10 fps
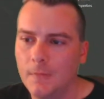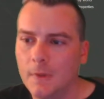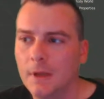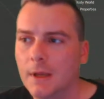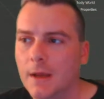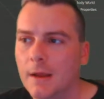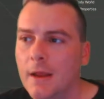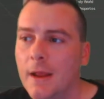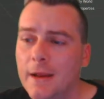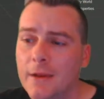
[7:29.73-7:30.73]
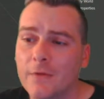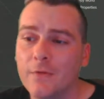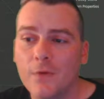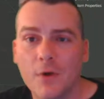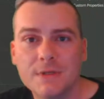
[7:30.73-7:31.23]
Okay, now the
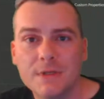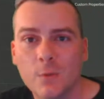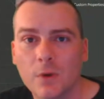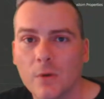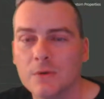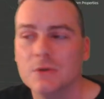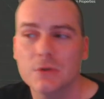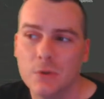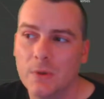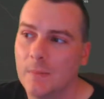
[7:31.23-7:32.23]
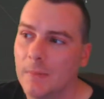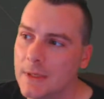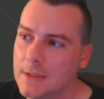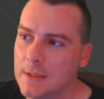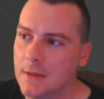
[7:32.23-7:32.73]
first thing we're going to do in
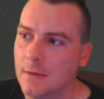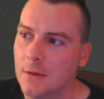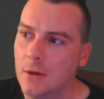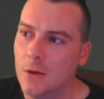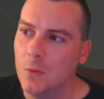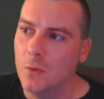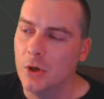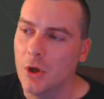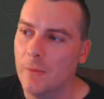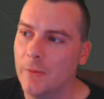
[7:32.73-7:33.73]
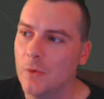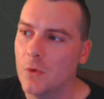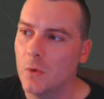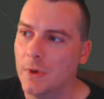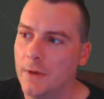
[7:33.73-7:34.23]
Blender, we're going to go up in the
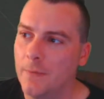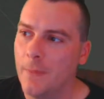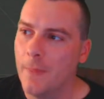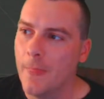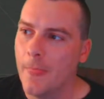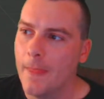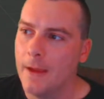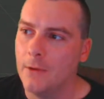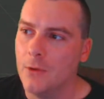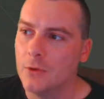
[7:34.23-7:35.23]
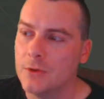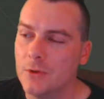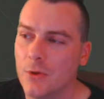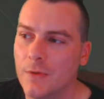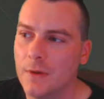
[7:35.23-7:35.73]
corner, and
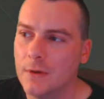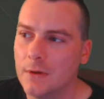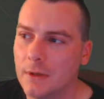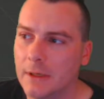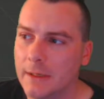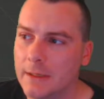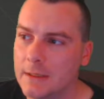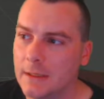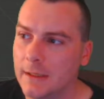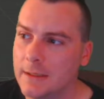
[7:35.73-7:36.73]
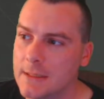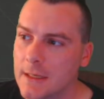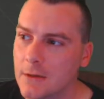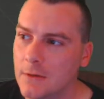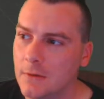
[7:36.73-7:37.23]
not the click
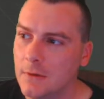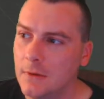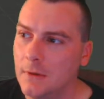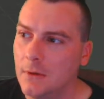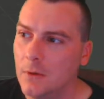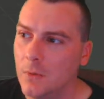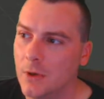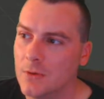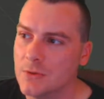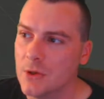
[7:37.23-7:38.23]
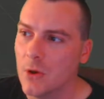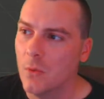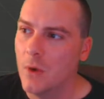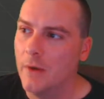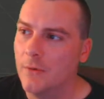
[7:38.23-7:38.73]
down. We're going to go
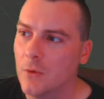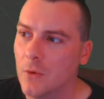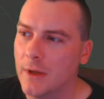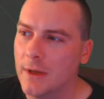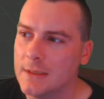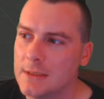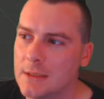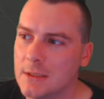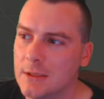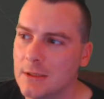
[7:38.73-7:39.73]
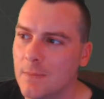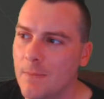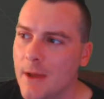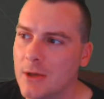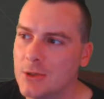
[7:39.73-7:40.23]
right in the corner, and the
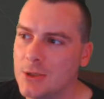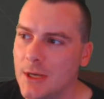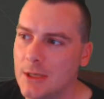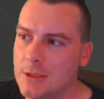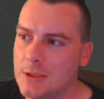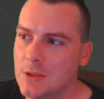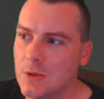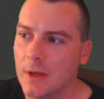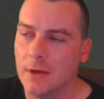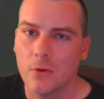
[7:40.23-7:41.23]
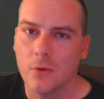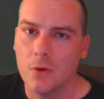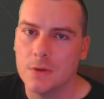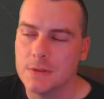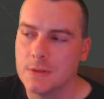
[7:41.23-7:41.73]
mouse changes to like a
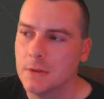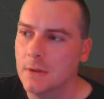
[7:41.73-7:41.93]
cross.